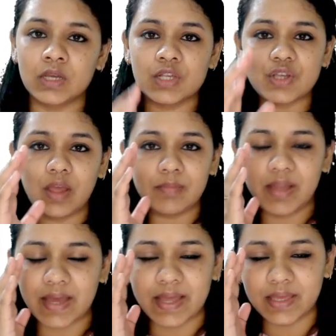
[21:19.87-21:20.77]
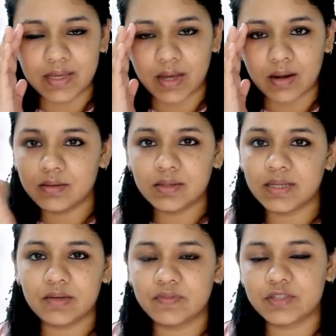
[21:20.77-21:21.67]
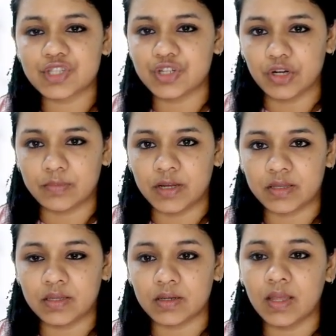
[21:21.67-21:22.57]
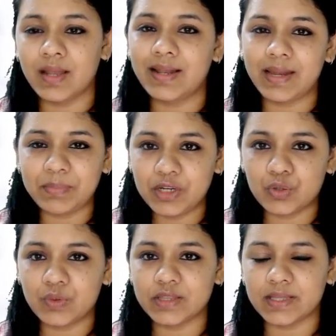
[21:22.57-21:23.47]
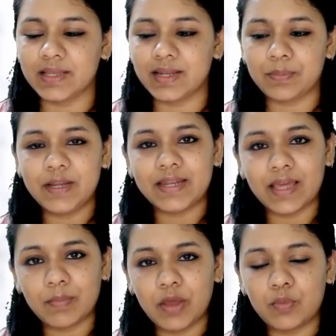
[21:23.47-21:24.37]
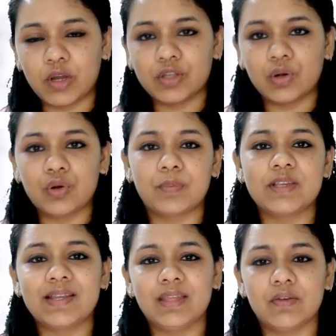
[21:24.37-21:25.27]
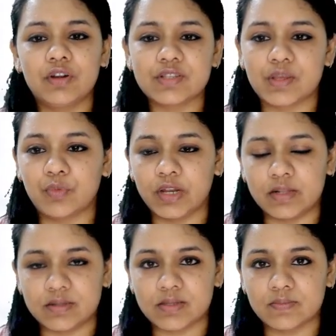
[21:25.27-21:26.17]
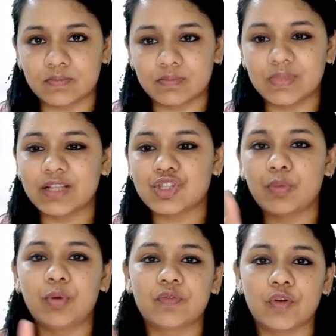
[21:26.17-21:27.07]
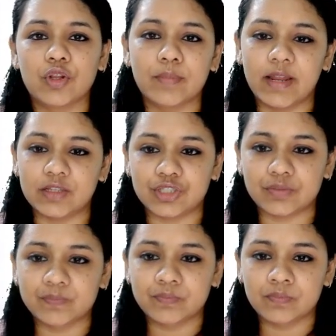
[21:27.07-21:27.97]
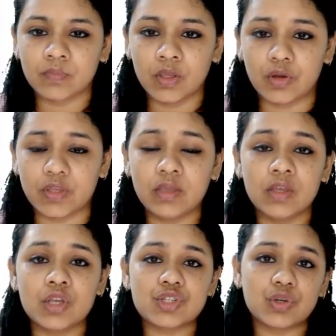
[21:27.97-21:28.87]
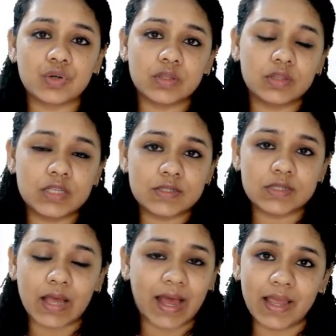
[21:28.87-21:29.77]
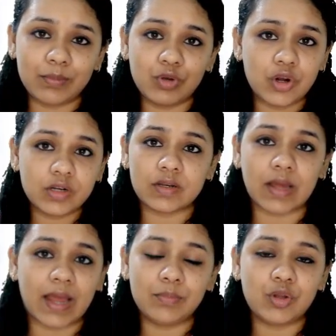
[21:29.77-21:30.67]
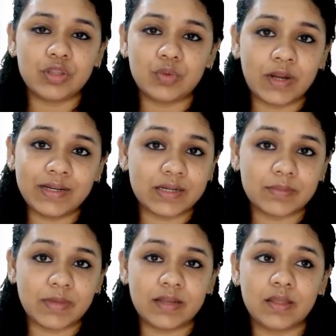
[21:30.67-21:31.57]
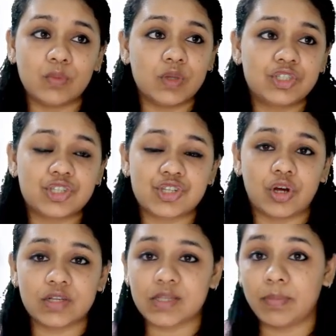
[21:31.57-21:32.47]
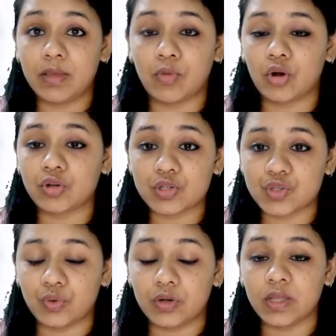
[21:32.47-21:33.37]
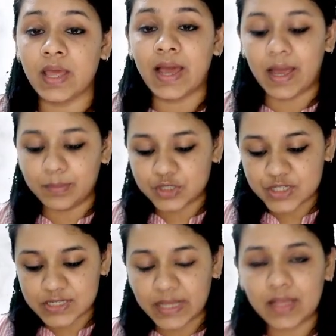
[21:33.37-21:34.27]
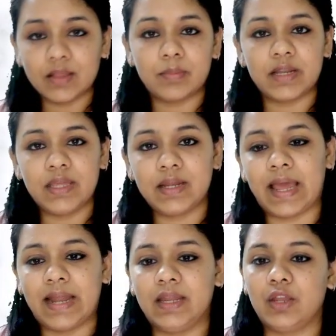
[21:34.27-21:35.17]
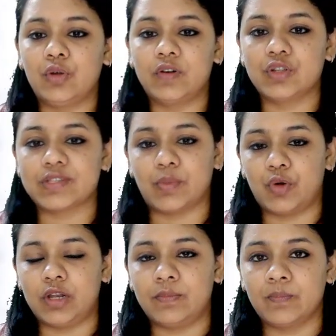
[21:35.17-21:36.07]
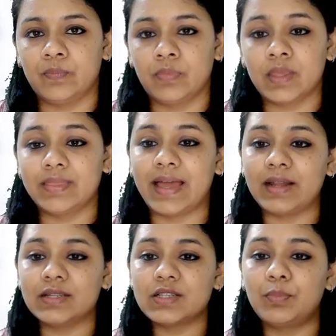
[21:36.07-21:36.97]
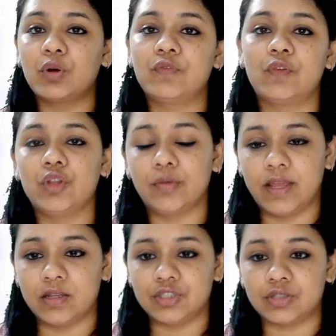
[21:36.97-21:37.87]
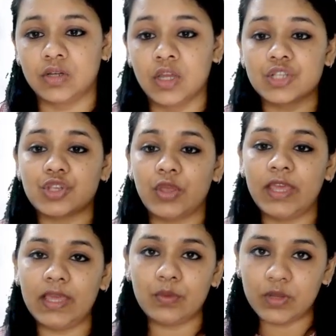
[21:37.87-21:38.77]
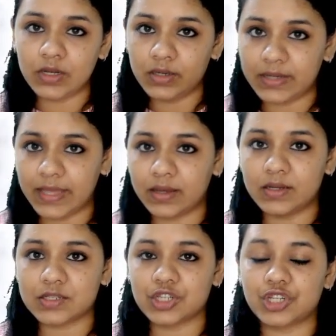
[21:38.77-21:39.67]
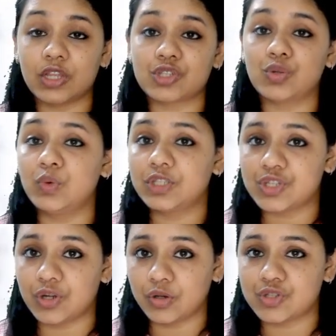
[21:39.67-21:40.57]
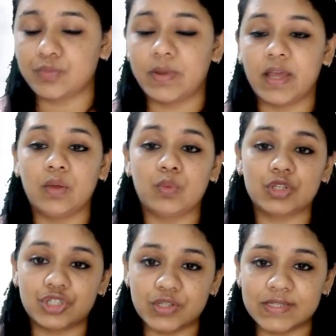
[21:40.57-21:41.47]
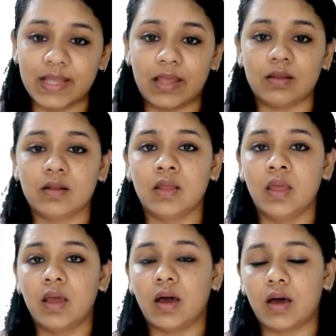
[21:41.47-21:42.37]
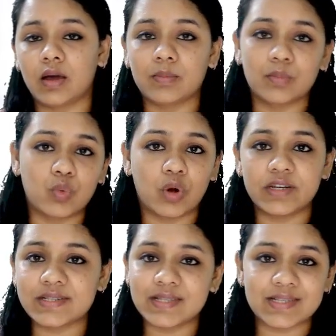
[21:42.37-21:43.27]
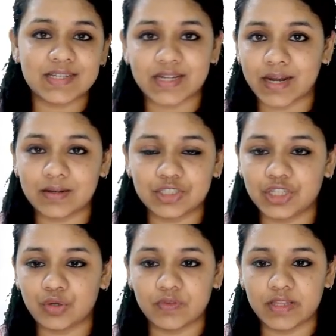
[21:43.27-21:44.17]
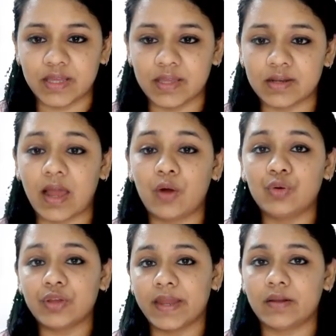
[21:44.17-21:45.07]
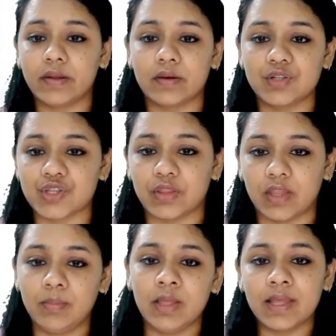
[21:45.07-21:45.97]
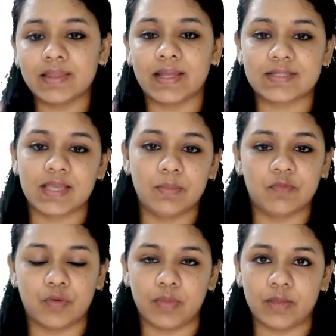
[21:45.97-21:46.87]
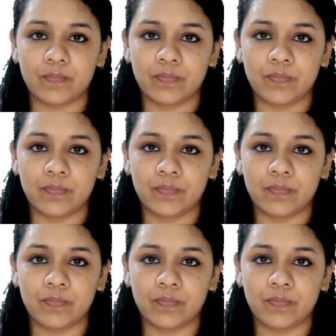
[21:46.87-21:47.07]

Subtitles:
So I'm like, I can't deal with the stock market. Let me do one thing. Let me take my 1 crore rupees and give it to someone else. That's your portfolio manager. Okay. So this, I'm not the one determining which stocks are being bought or sold. I'm just taking the money and handing it over to someone. That is a portfolio manager. So he will take a decision as to which stocks to buy, which to sell, what is the strategy over there, how to get returns on them. That's him for me.